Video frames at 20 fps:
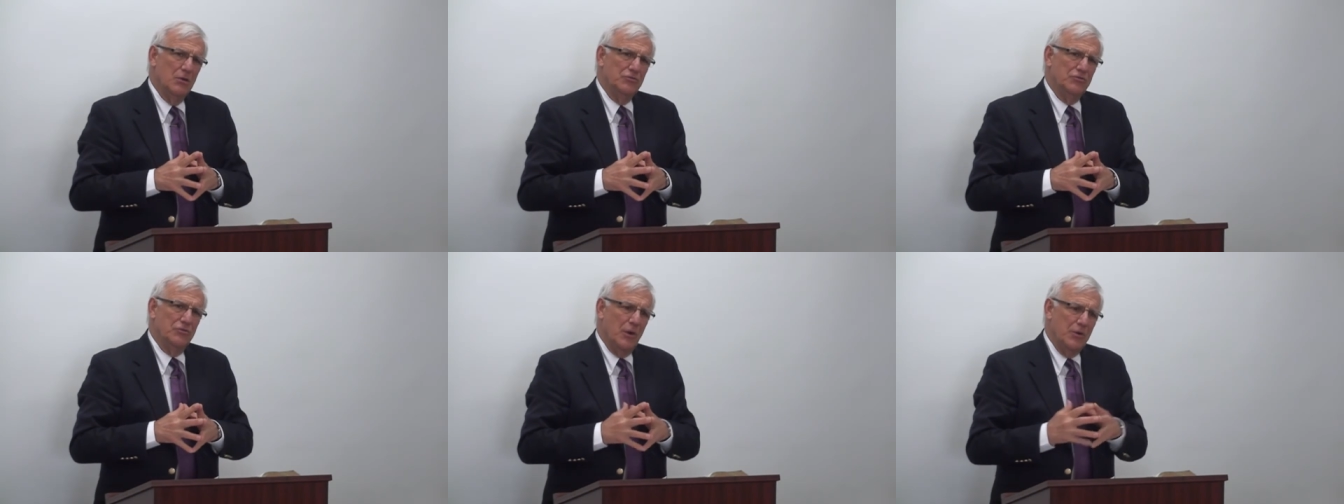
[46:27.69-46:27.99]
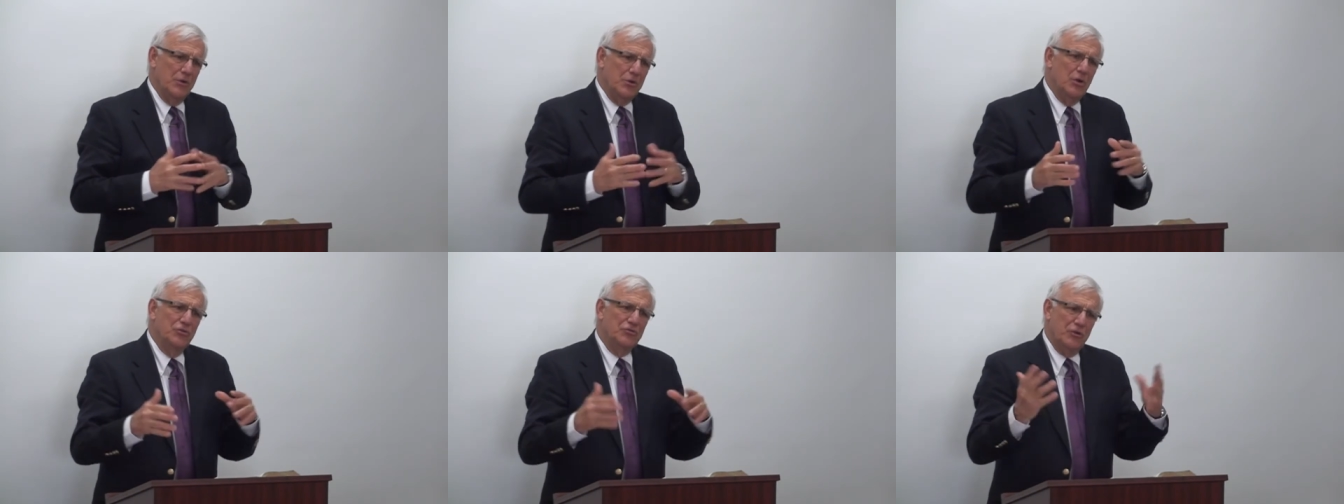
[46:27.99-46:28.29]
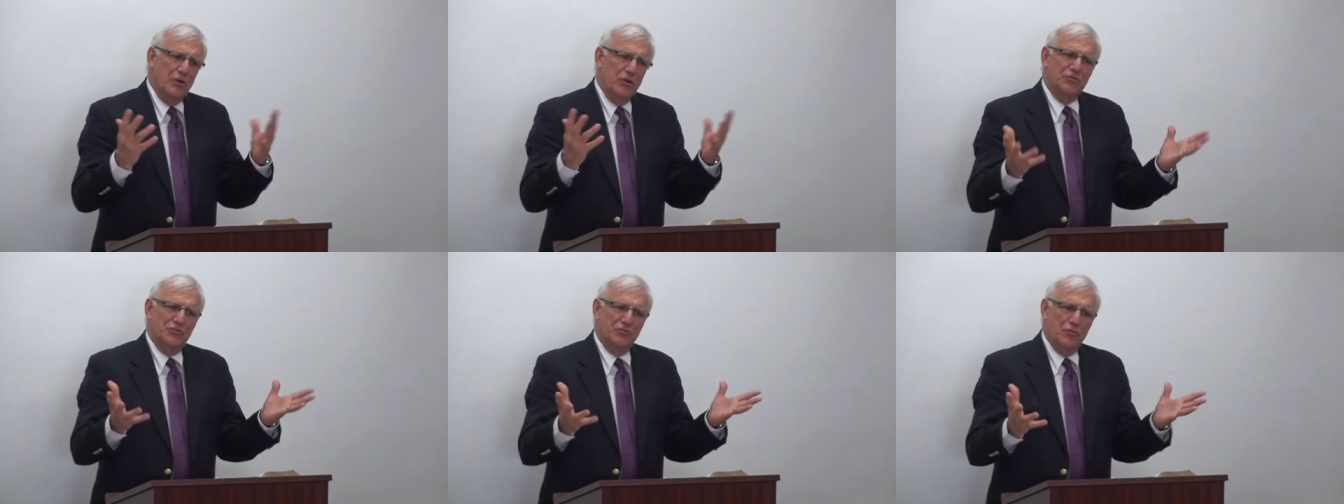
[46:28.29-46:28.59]
So I
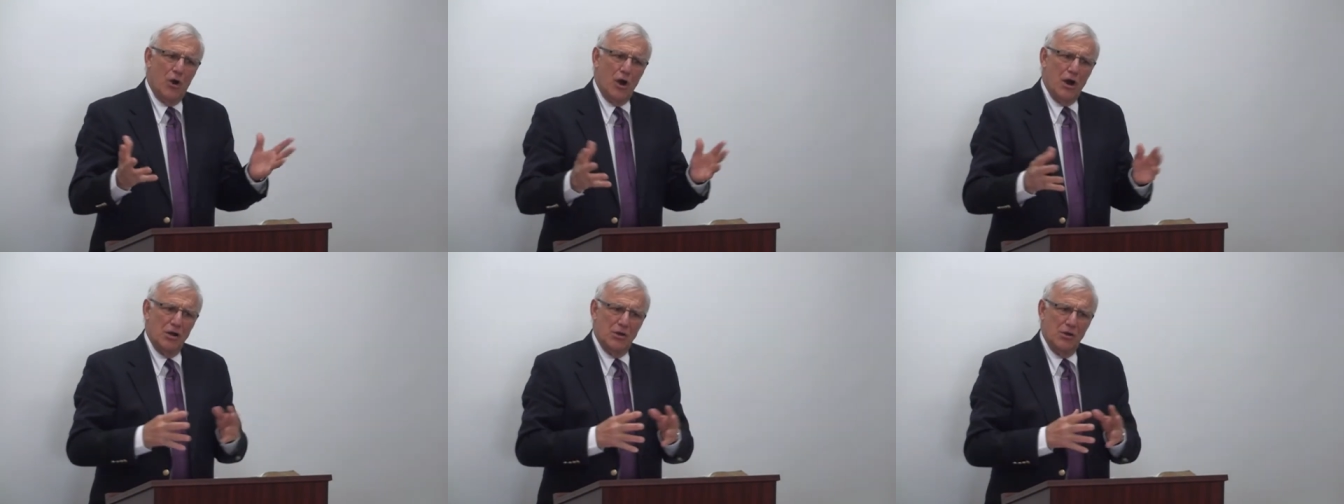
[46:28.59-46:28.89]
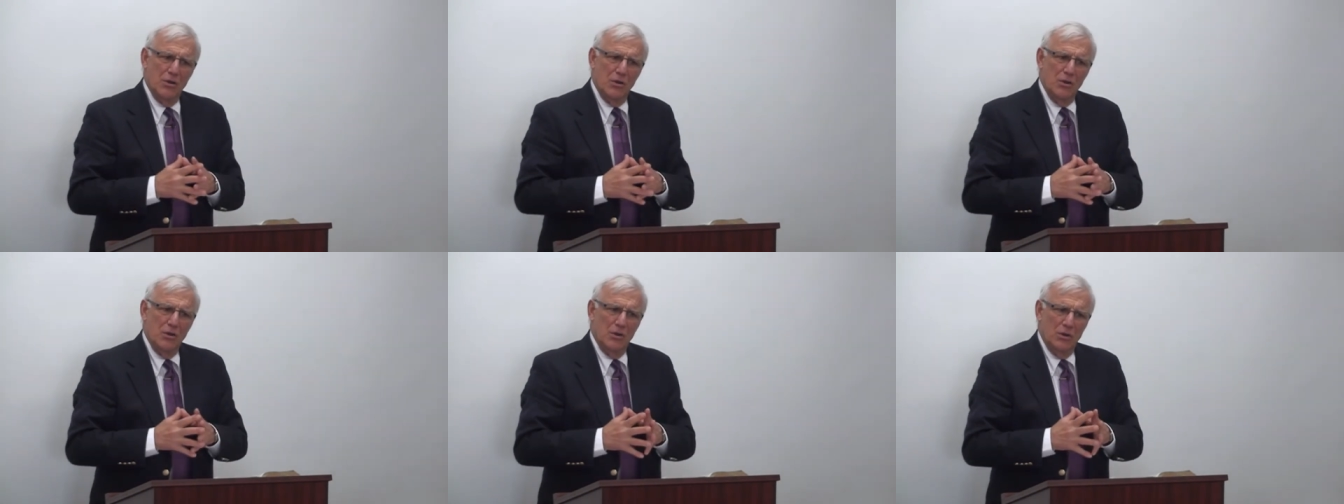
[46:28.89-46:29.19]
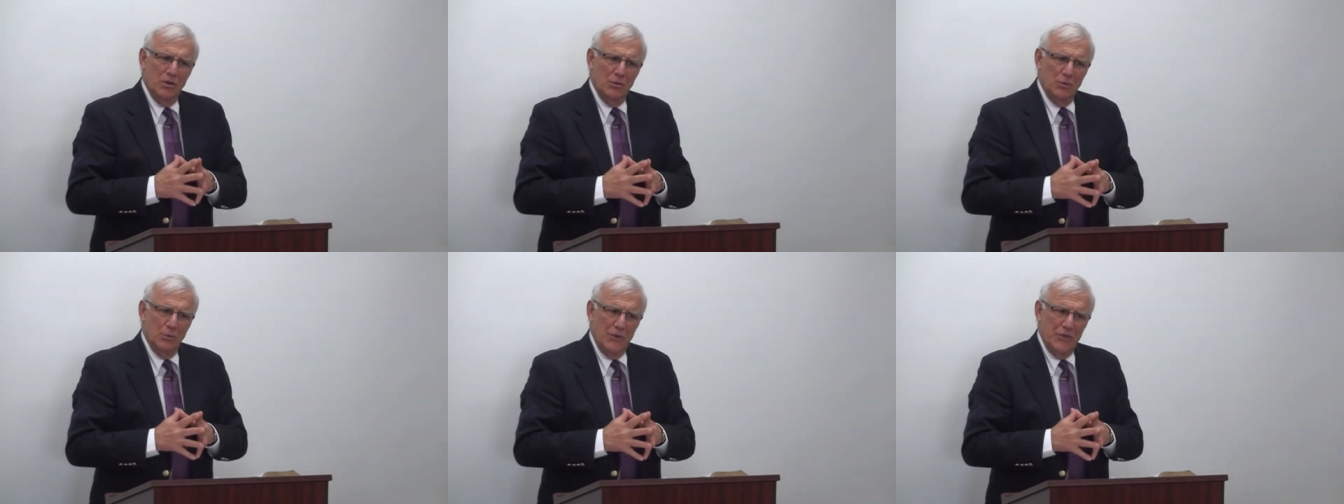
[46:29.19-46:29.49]
usually start
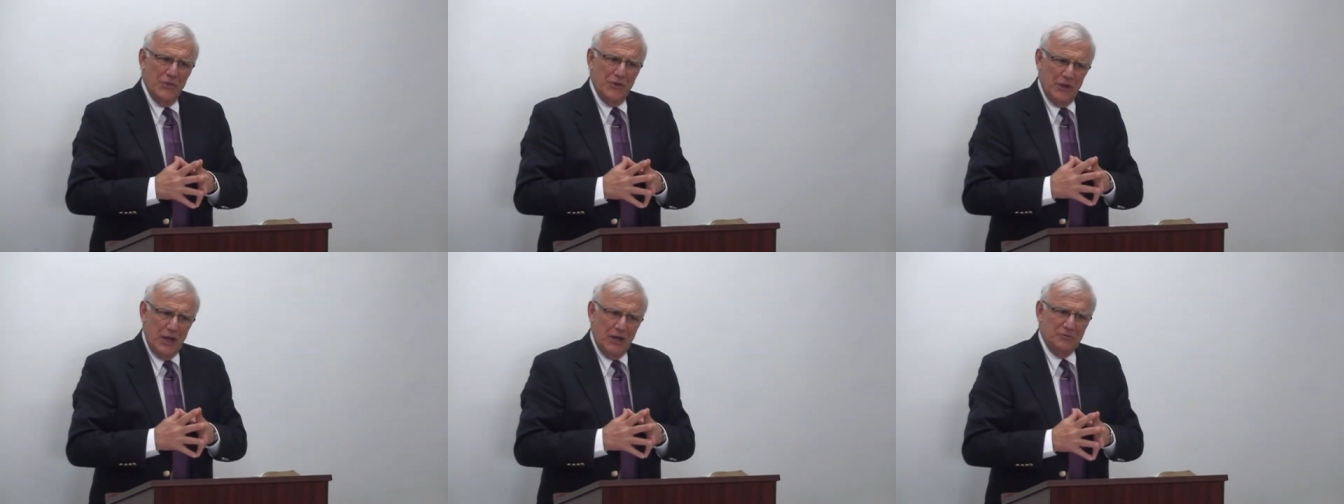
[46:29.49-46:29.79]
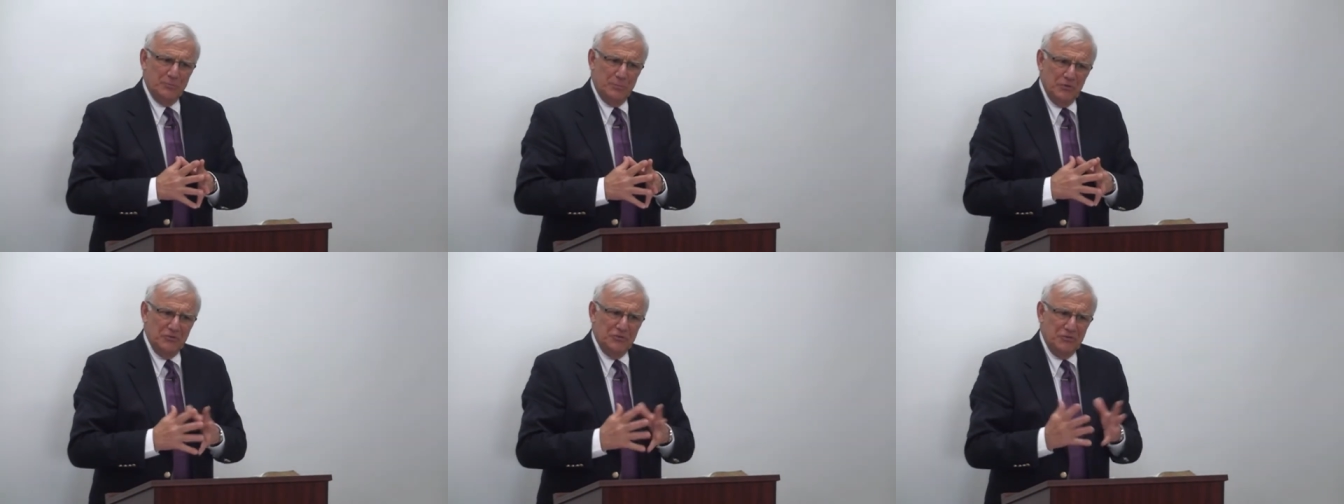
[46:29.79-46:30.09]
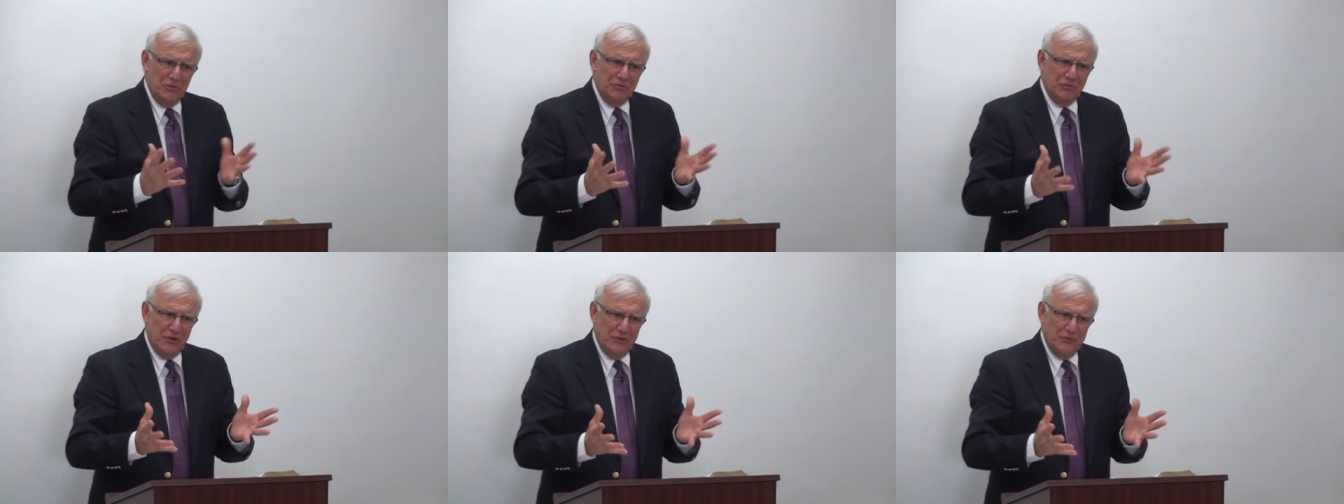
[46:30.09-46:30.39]
with an
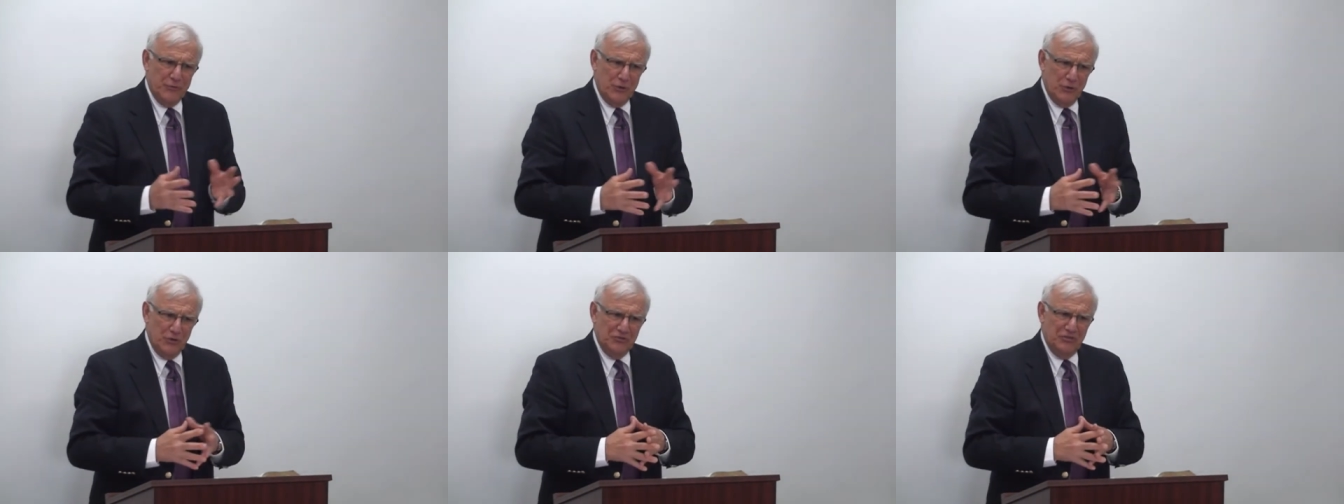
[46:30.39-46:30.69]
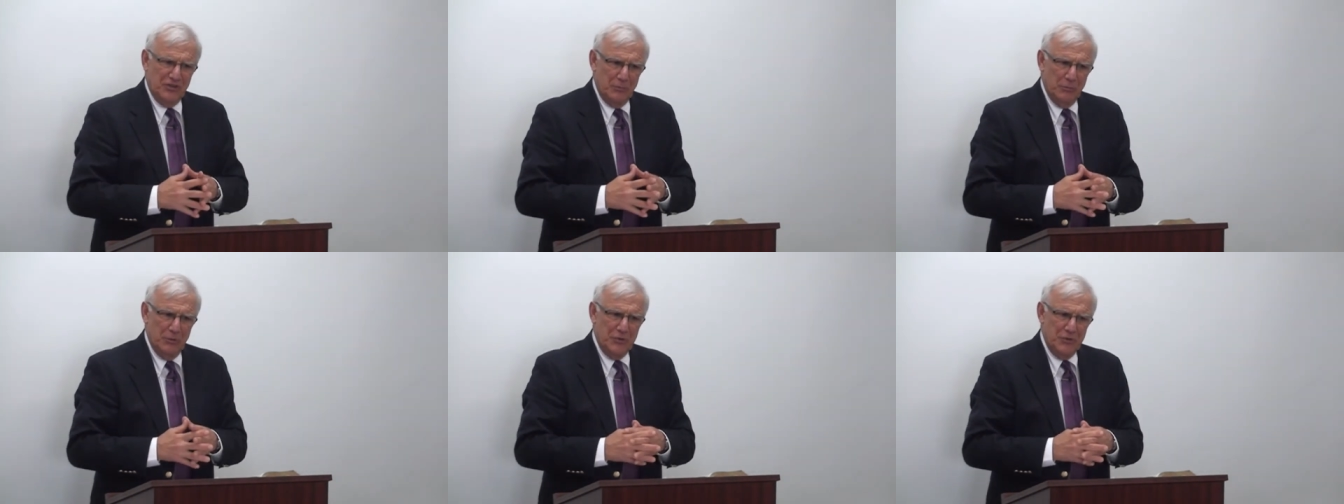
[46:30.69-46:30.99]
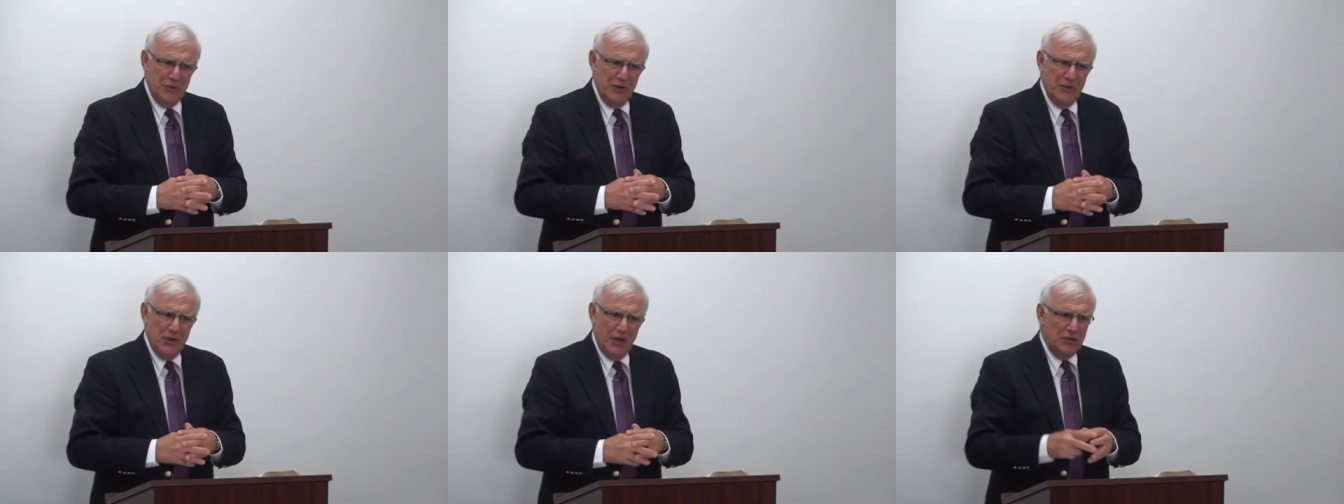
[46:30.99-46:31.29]
exposition of 1 Timothy.